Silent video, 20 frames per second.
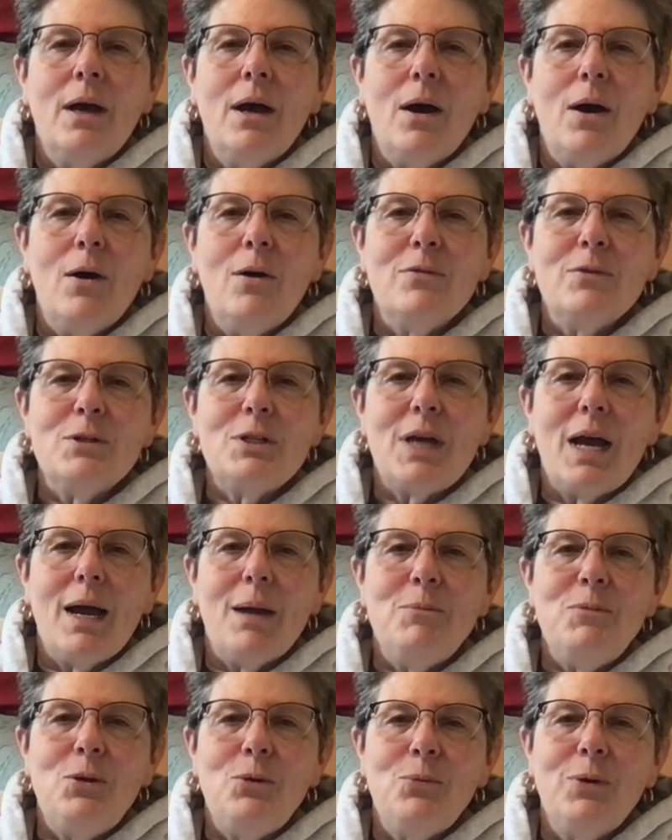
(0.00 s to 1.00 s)
Over
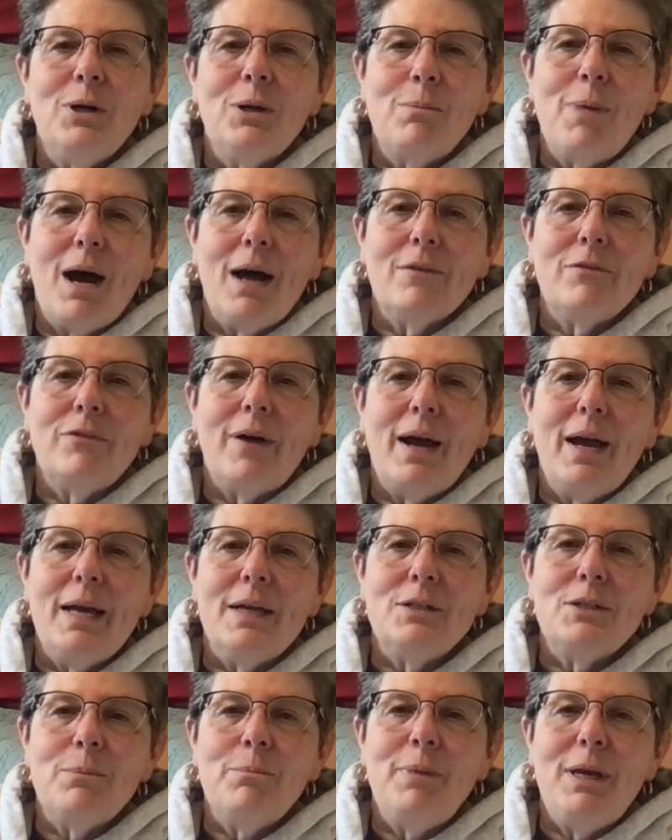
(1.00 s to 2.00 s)
time, you will modify
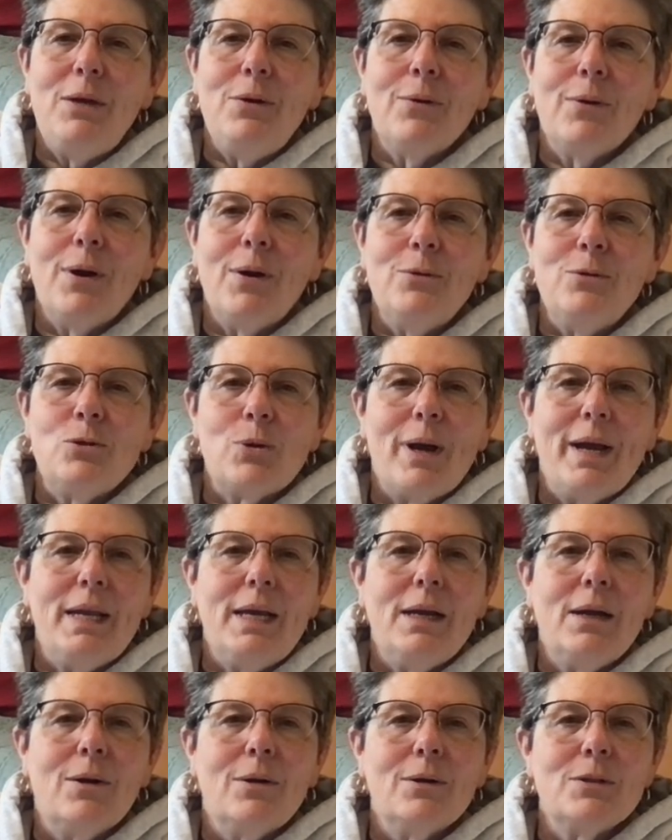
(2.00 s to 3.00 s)
it to meet your own trading
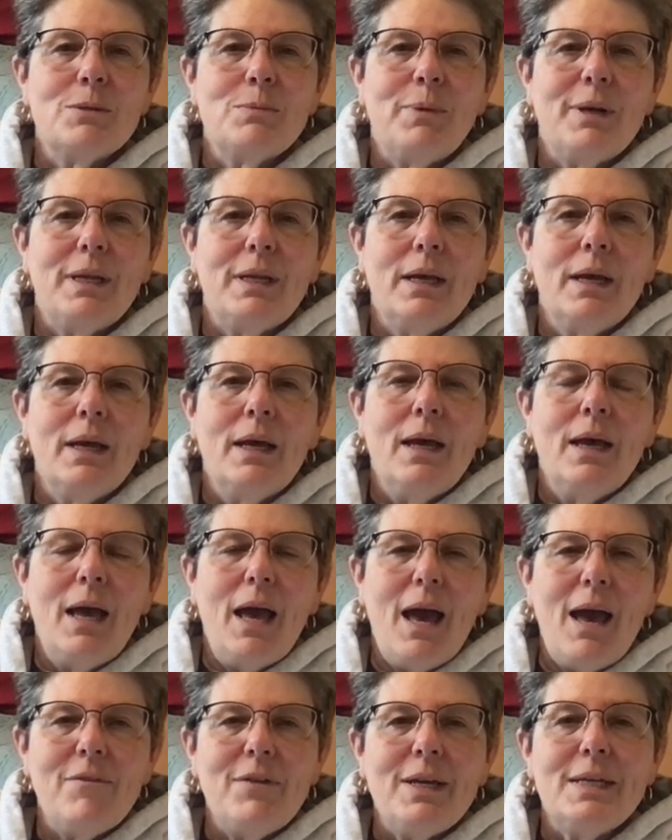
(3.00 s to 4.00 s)
goals, but
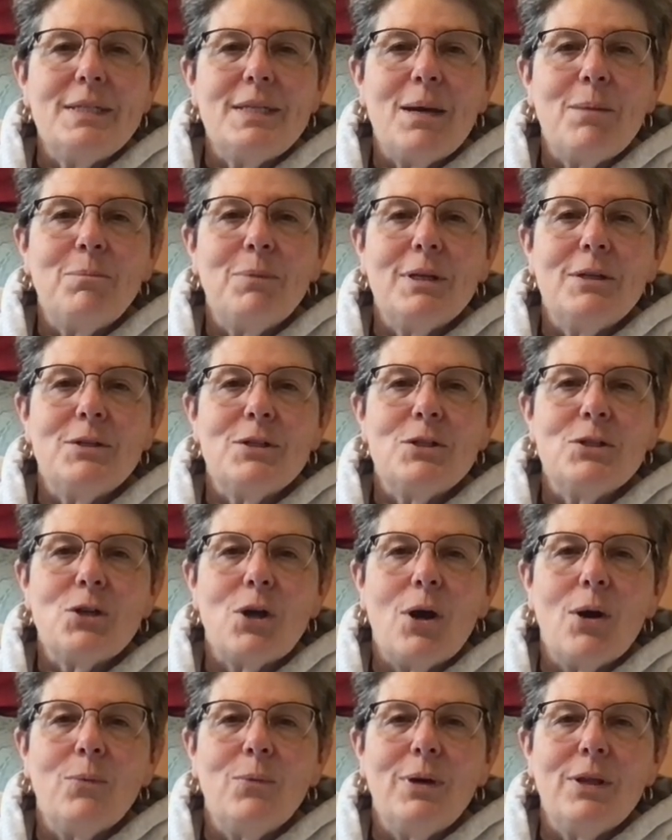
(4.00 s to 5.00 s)
having a template to
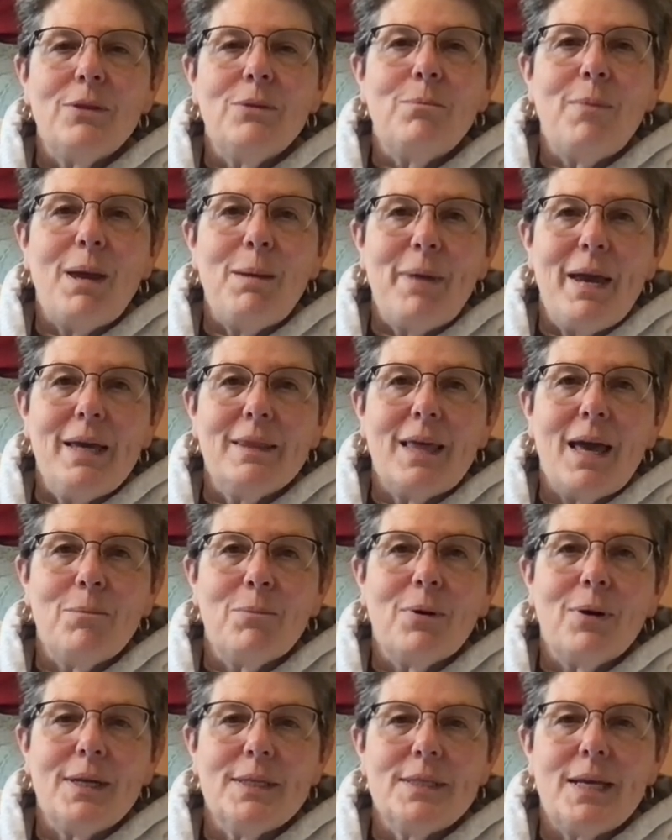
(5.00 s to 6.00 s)
start with may make that
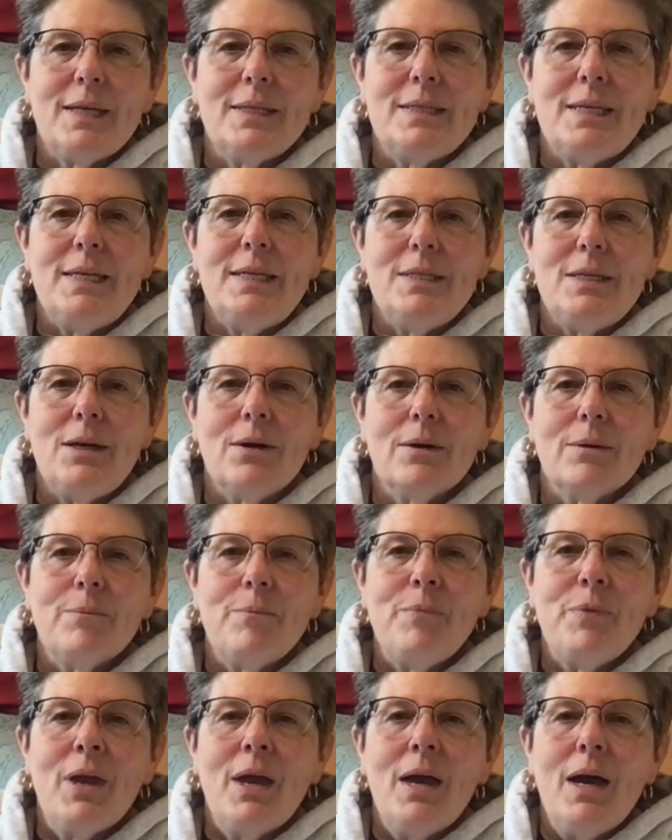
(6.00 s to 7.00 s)
process easier.
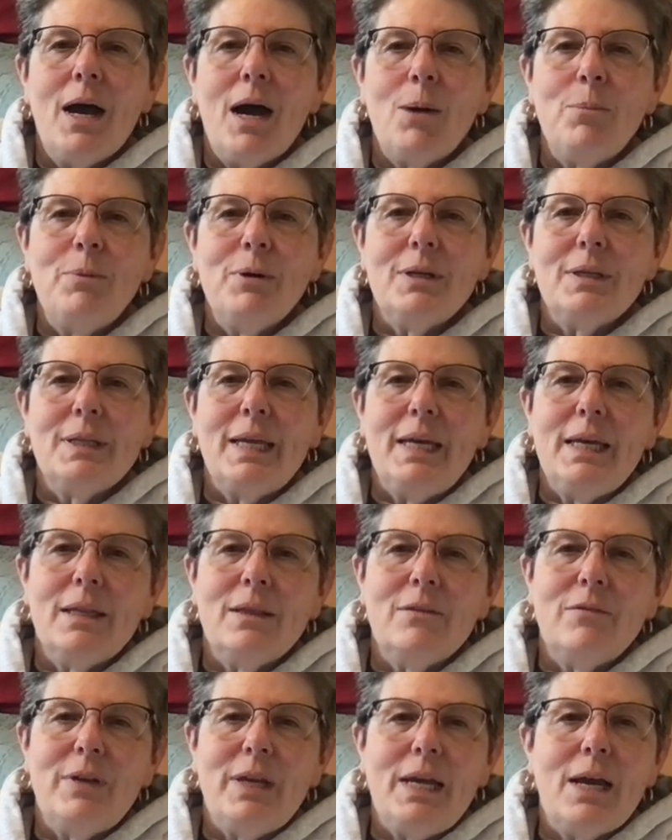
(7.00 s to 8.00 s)
I'll put a link in
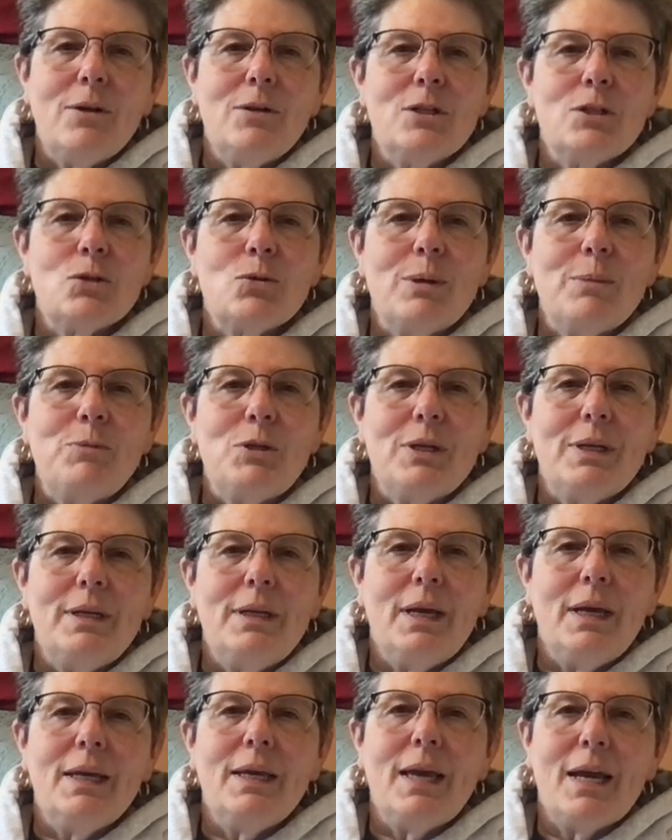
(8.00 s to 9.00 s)
the video description
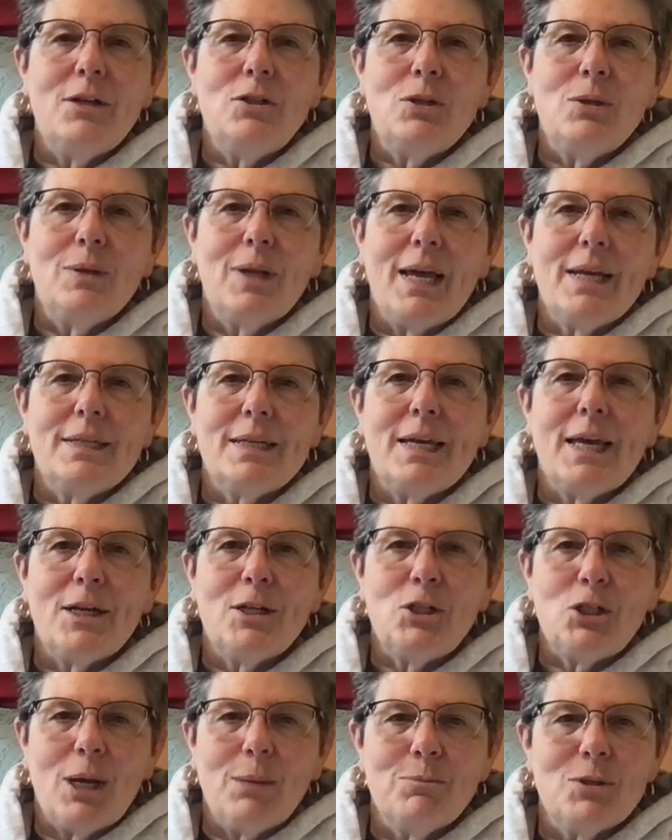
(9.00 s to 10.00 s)
in case you'd like to get a
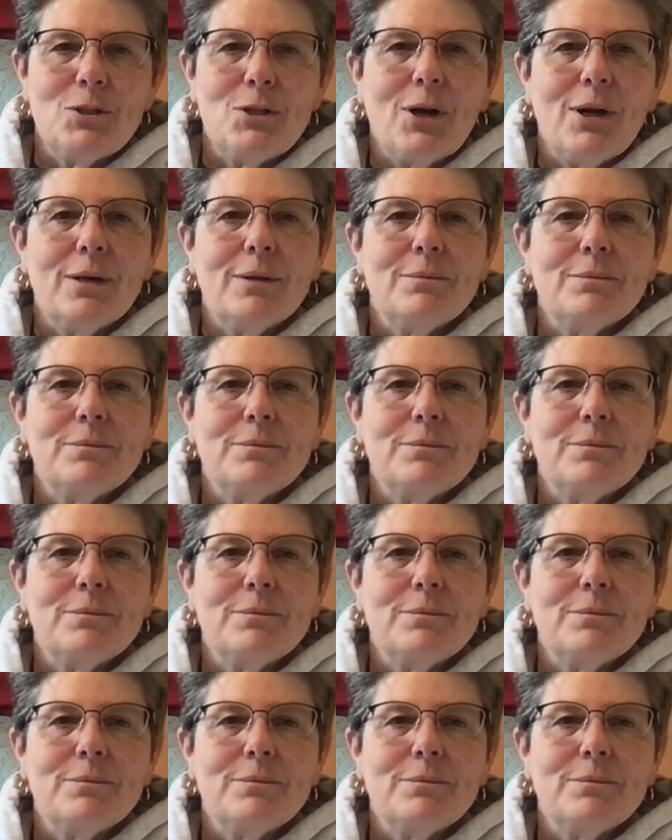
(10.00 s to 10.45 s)
jump start.